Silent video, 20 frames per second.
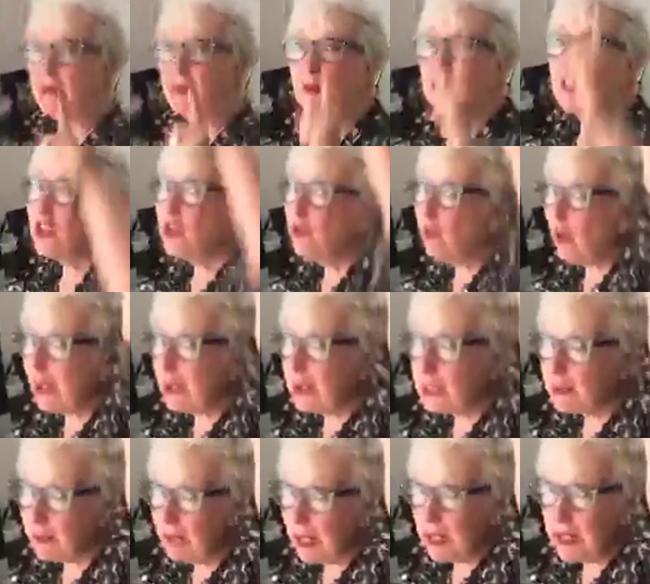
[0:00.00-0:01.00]
there where she
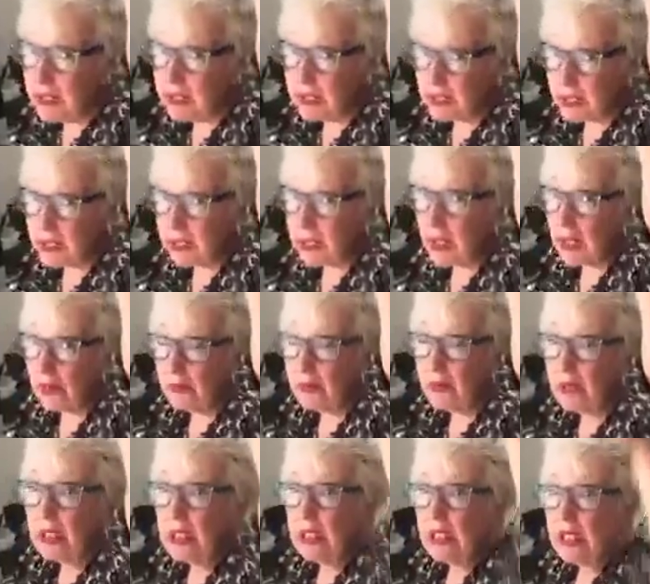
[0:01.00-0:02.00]
writes plays and stuff.
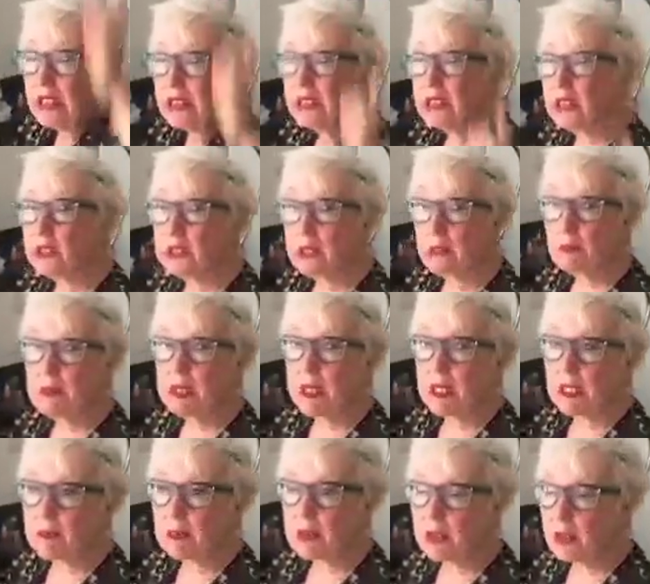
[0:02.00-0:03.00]
So
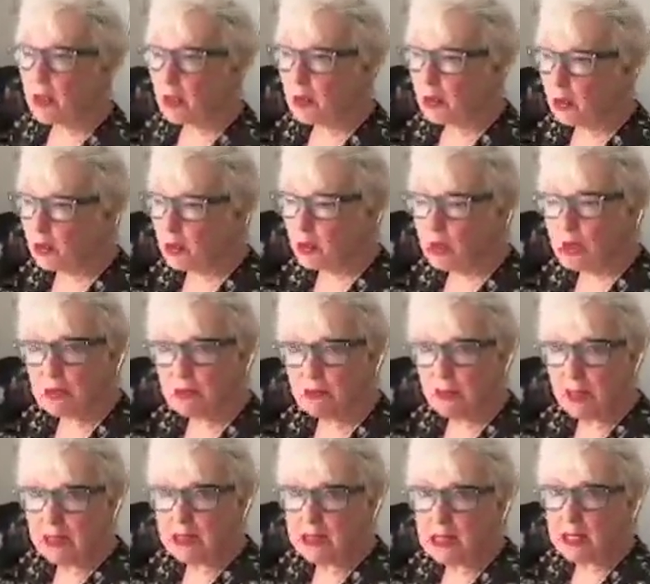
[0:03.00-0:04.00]
sometimes, you know, all these
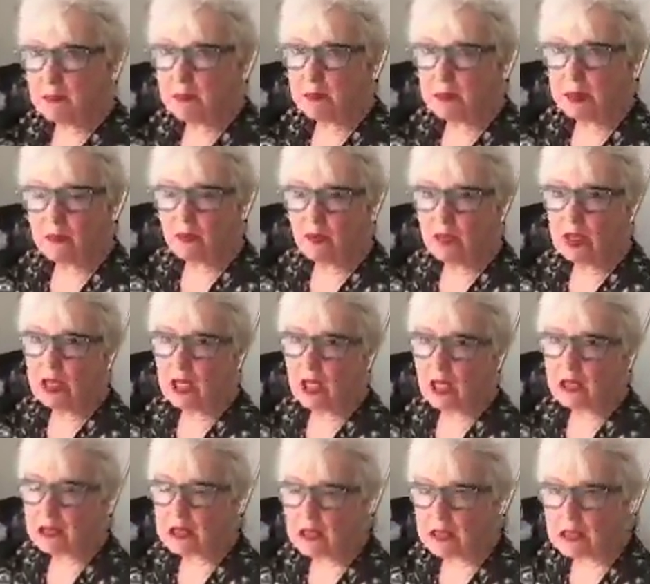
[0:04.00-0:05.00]
bad-tempered
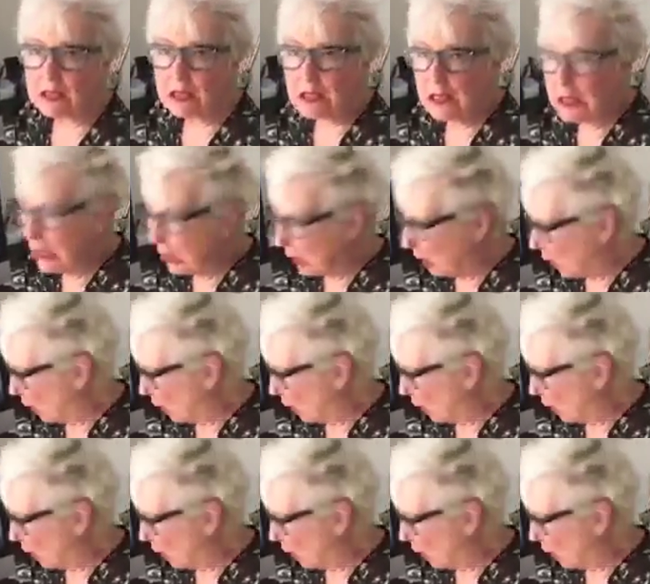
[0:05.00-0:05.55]
freelancers